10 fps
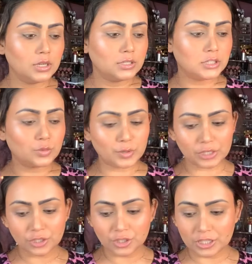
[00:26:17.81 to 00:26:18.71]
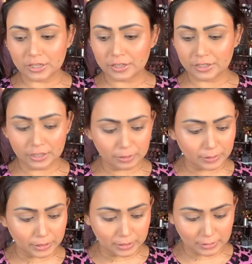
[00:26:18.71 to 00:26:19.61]
Just wanted to share it here
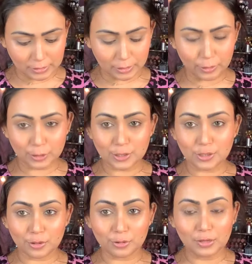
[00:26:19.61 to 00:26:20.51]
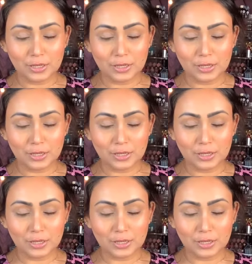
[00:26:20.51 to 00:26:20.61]
because, you know, it's new.